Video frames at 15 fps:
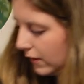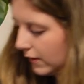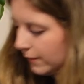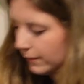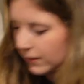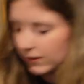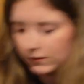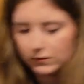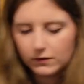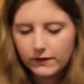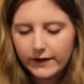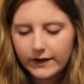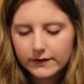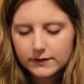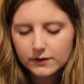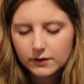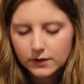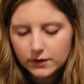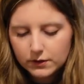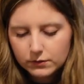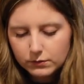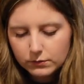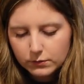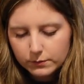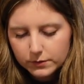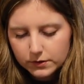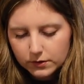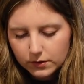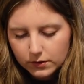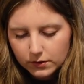Because it was on that side.
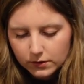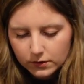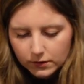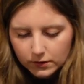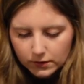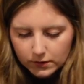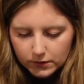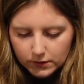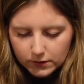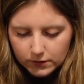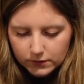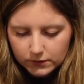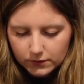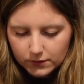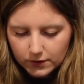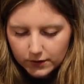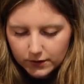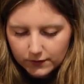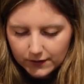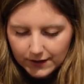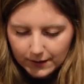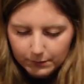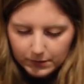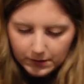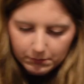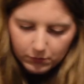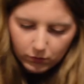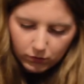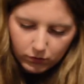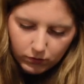Whoops. So I'll kind of keep it
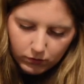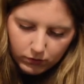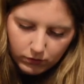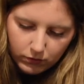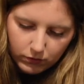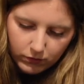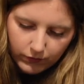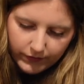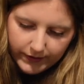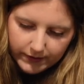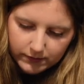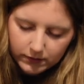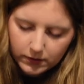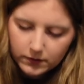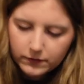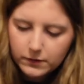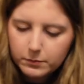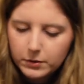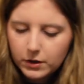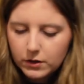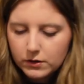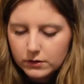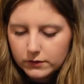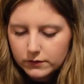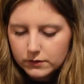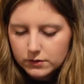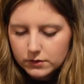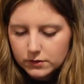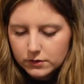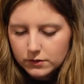more on that side of the
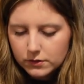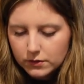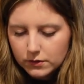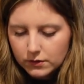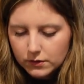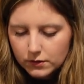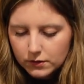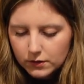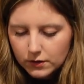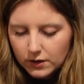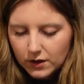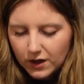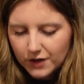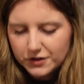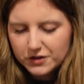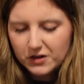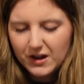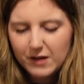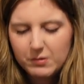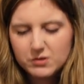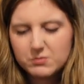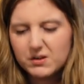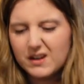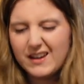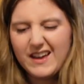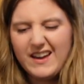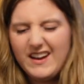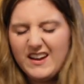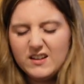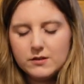pot. I don't know how much I'm going to
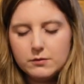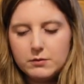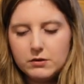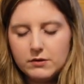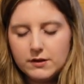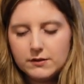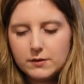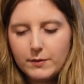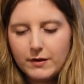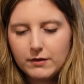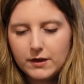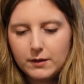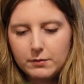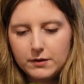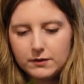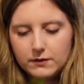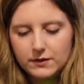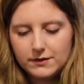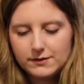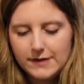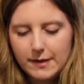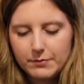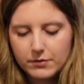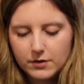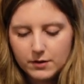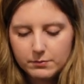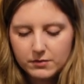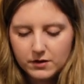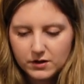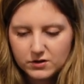care, to be honest, about keeping these
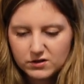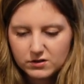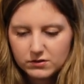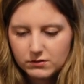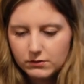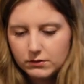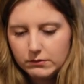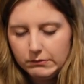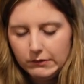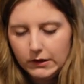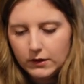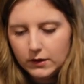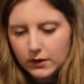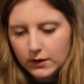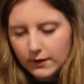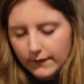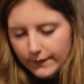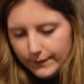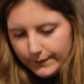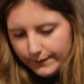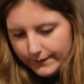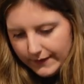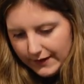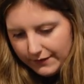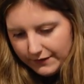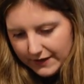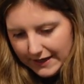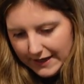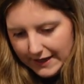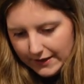separate, but I just thought if
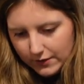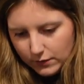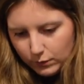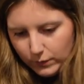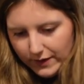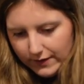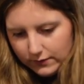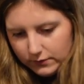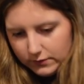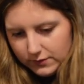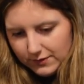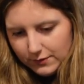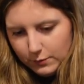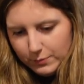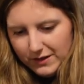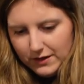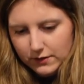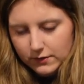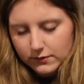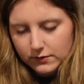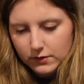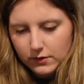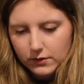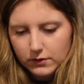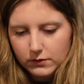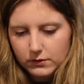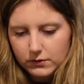I can, I will, because it will be nice to know